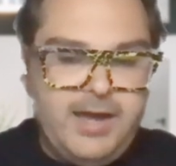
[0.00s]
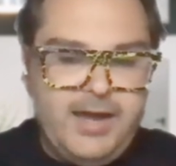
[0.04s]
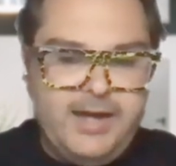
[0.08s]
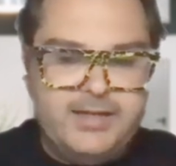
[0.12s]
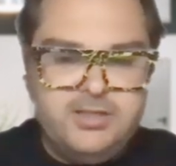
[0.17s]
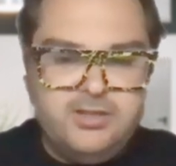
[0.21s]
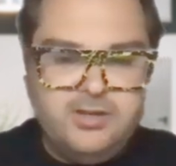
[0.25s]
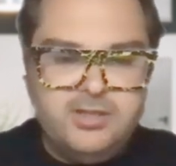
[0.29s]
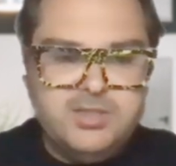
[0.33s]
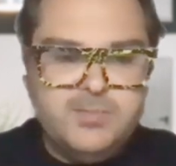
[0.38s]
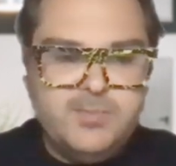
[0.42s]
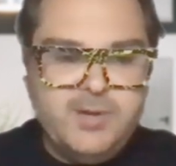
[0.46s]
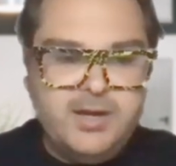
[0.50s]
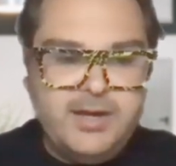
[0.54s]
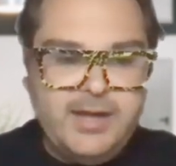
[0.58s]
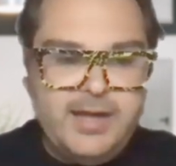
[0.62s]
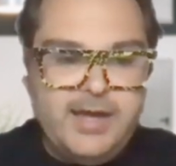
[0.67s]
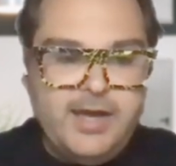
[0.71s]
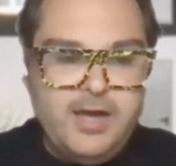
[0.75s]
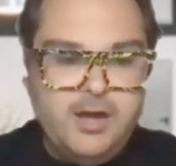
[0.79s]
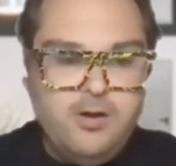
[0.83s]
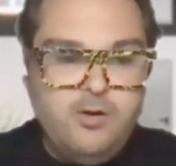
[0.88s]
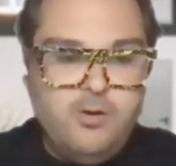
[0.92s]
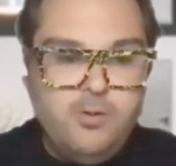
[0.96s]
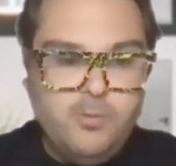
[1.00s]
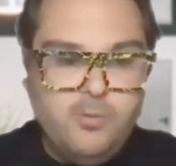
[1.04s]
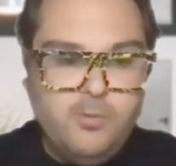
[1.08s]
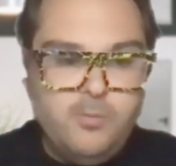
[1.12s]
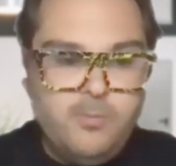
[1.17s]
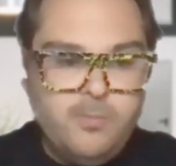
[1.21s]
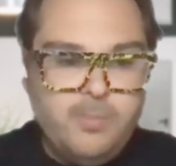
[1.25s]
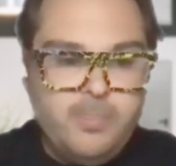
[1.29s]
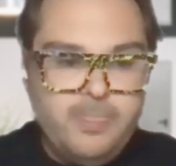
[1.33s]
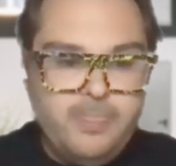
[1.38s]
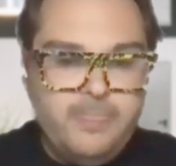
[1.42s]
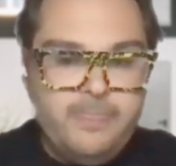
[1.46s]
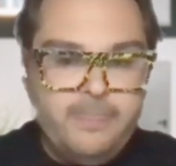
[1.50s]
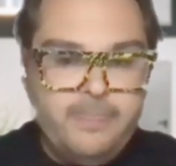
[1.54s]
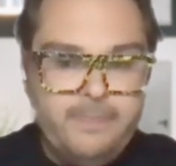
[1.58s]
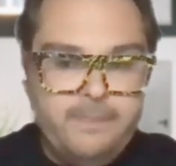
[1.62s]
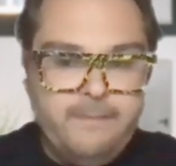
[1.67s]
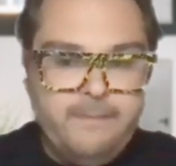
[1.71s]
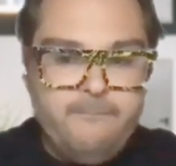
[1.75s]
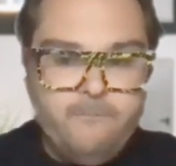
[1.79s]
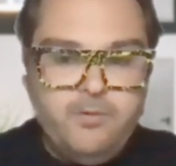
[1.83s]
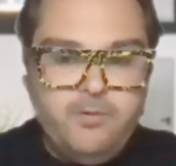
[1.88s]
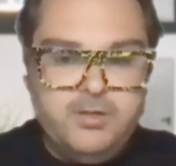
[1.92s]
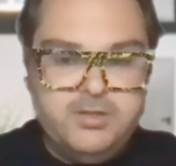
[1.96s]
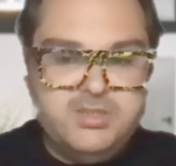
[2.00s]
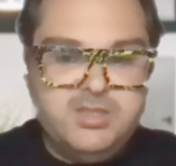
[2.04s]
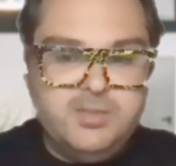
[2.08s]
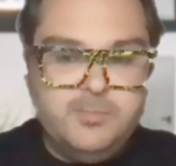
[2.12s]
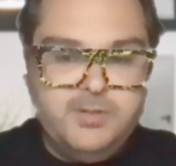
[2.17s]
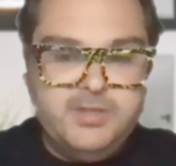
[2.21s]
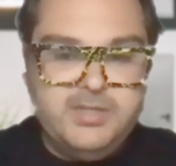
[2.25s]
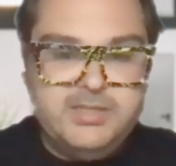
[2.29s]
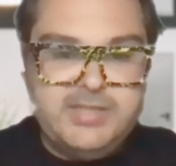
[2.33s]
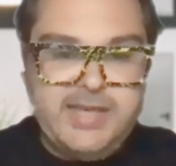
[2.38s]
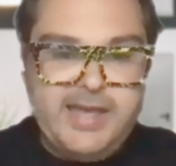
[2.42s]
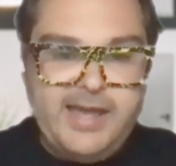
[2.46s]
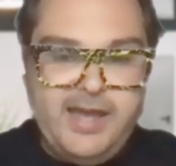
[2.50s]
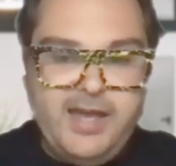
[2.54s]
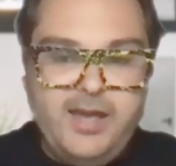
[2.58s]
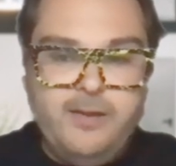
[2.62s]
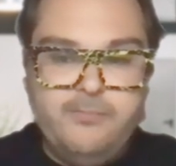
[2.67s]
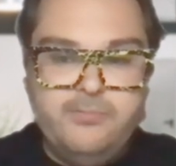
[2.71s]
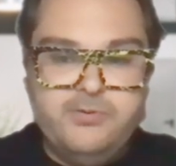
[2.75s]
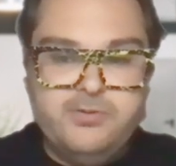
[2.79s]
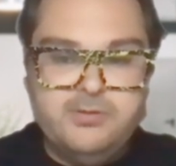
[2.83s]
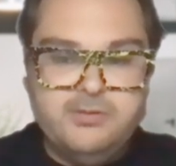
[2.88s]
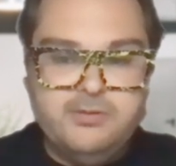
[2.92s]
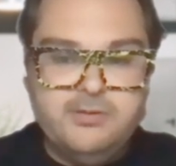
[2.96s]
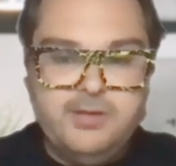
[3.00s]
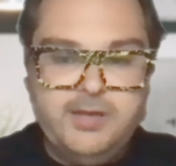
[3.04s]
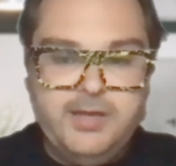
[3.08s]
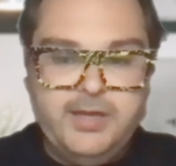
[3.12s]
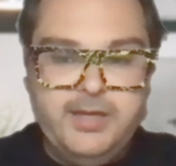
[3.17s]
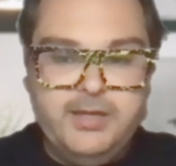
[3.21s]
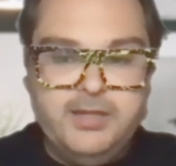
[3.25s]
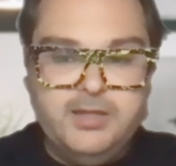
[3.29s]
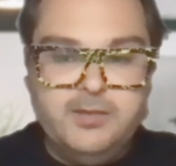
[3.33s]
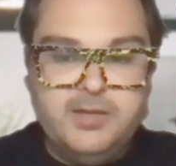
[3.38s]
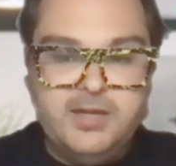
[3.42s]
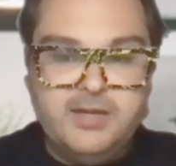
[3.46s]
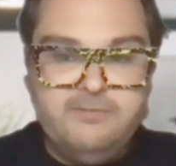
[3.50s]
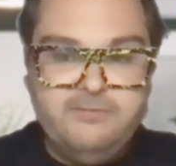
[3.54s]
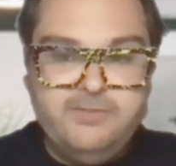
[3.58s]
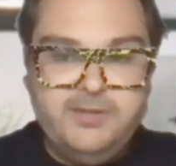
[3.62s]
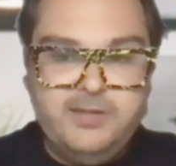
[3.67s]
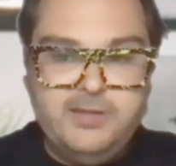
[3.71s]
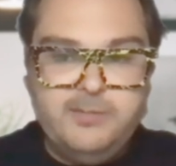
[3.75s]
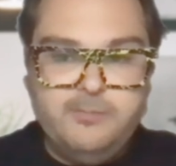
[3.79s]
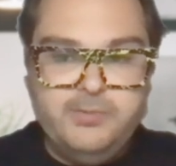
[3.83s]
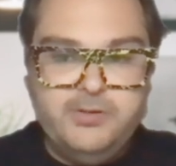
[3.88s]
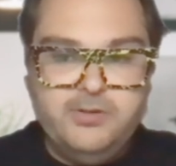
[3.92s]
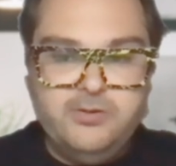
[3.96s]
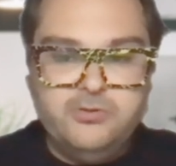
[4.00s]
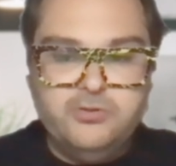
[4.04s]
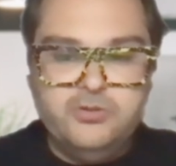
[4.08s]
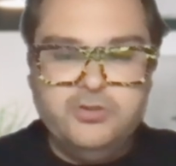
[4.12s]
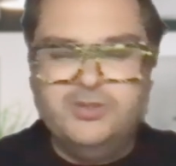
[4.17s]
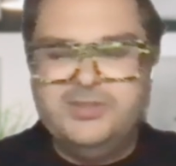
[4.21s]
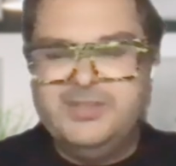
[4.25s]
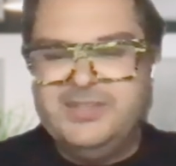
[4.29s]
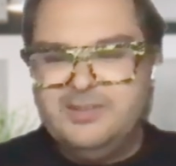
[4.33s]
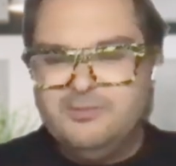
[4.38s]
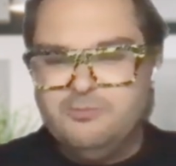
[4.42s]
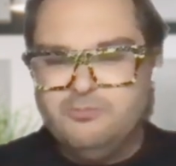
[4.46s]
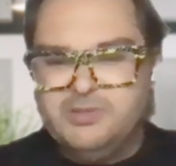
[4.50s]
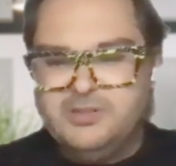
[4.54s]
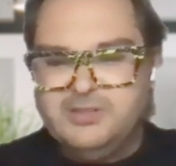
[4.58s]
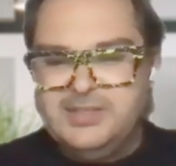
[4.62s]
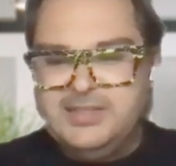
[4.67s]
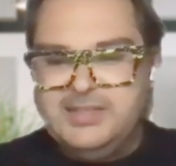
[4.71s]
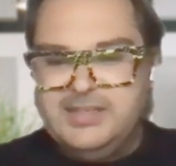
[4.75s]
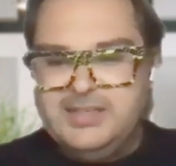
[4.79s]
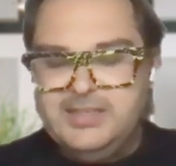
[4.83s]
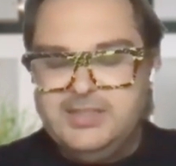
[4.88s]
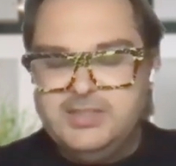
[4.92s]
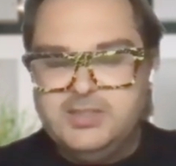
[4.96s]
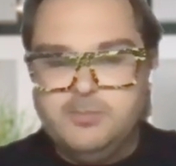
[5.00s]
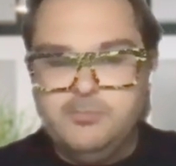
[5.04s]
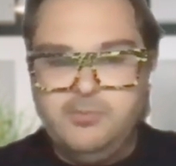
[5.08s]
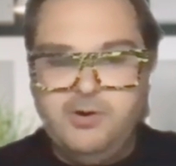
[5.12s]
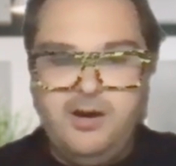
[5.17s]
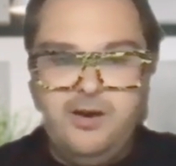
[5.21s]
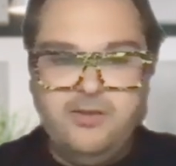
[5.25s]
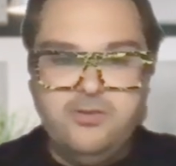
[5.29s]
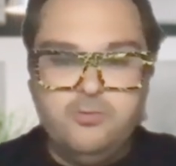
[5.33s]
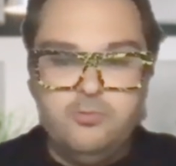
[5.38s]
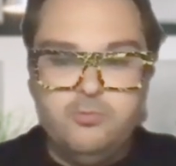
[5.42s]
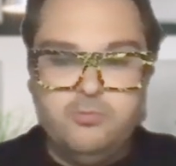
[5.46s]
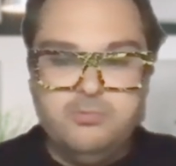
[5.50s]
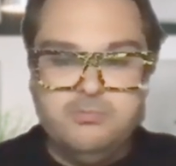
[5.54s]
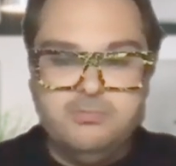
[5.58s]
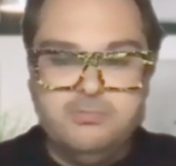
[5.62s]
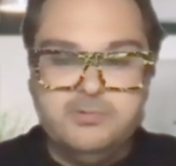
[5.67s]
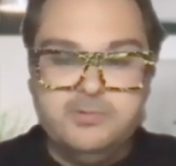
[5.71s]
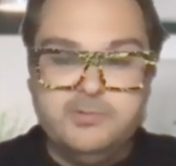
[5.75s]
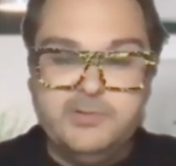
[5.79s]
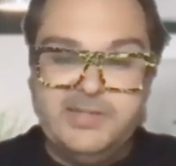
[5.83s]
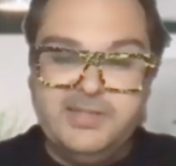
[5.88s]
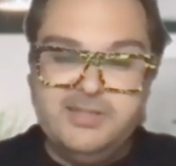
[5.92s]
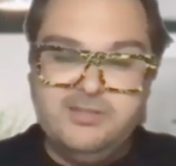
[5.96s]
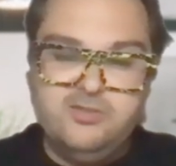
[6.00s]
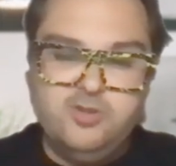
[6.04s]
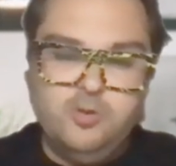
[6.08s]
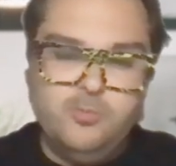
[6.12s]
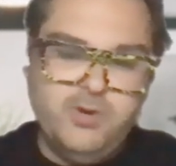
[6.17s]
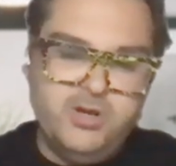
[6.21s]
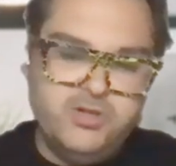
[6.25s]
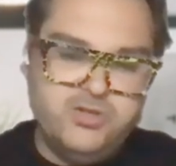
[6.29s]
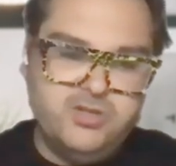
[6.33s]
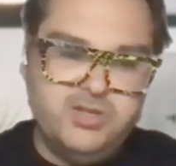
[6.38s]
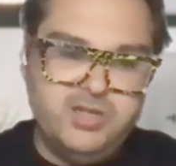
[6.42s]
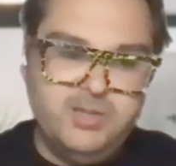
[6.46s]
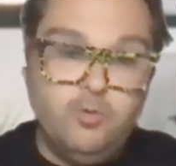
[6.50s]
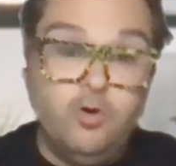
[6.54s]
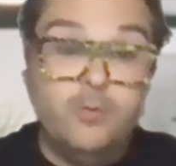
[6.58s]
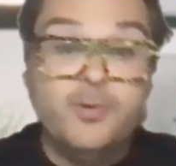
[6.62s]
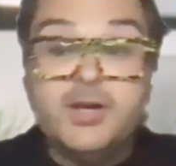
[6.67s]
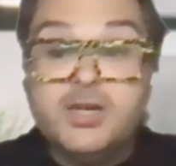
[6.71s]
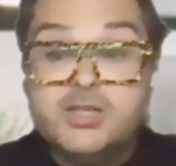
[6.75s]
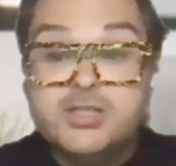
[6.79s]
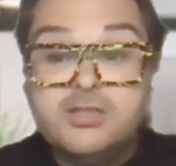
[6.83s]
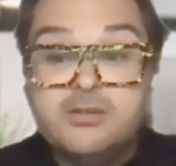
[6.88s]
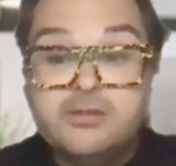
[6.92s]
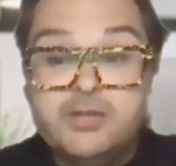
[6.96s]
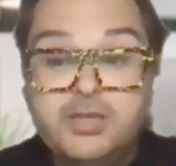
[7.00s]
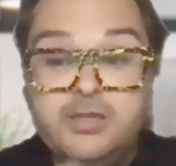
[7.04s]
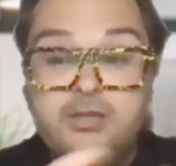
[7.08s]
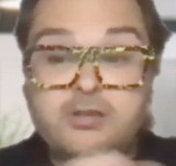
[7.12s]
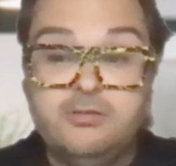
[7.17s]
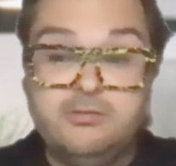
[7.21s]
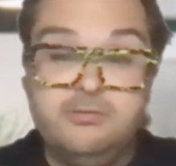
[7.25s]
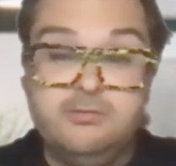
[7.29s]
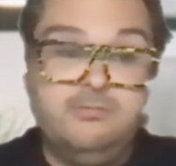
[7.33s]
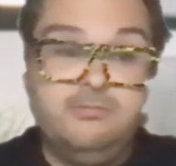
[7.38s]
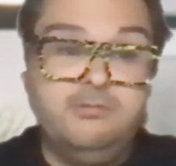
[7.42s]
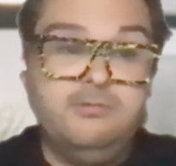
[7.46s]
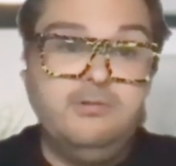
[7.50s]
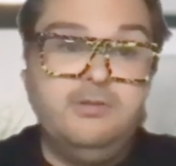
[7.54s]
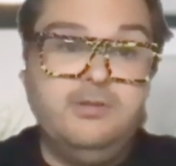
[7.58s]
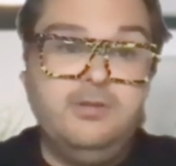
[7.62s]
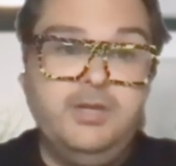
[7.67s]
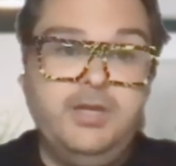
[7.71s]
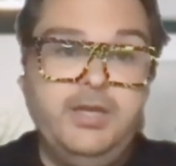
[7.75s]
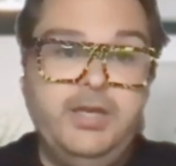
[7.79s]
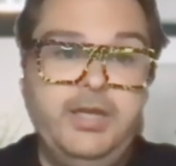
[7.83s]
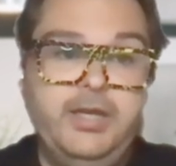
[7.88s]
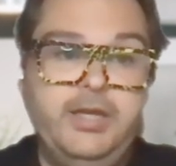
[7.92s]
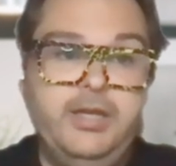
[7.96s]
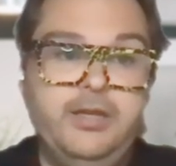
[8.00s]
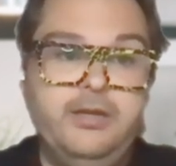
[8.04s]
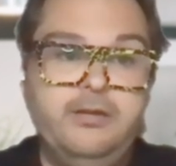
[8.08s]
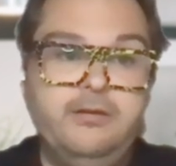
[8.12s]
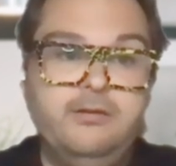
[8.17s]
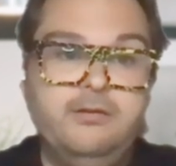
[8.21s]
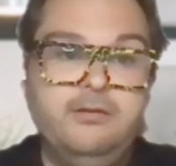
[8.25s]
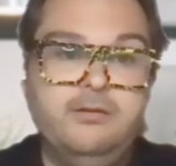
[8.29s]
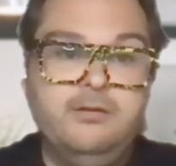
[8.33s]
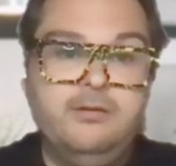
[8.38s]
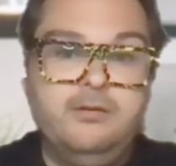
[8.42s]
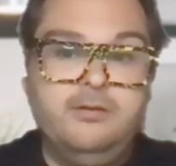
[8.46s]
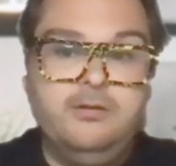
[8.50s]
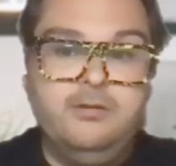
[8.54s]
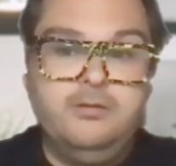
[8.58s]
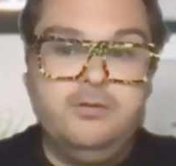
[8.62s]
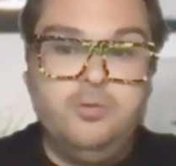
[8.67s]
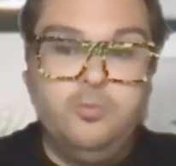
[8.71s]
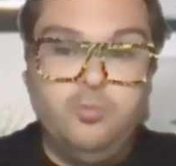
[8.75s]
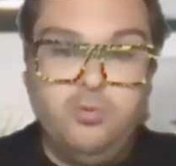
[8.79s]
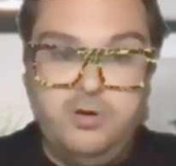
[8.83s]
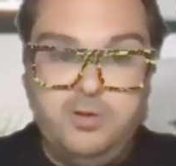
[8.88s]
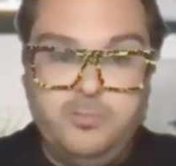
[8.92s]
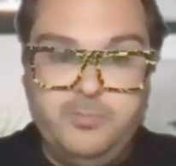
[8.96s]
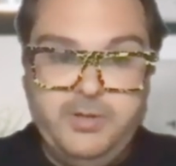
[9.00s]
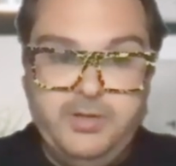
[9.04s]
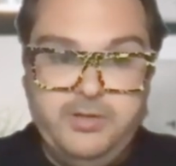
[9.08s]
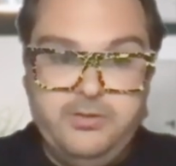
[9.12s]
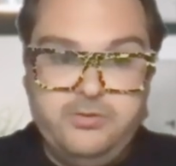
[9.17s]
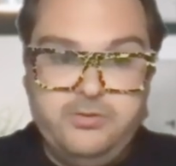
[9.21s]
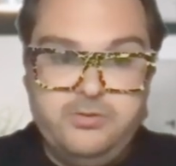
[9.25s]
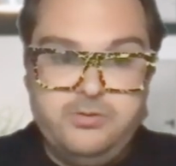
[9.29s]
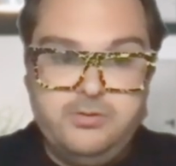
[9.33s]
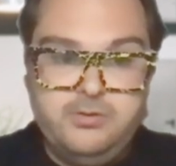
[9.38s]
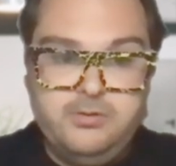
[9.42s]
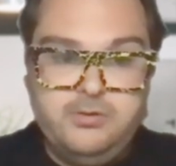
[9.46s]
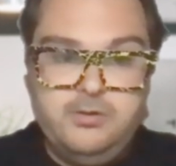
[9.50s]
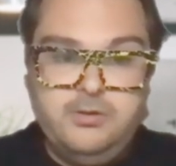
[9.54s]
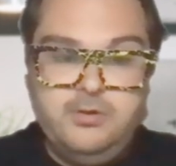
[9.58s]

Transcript: I talked about how some of the tabs in the config builder you didn't really need to bother with so much anymore because they're here in the workbench.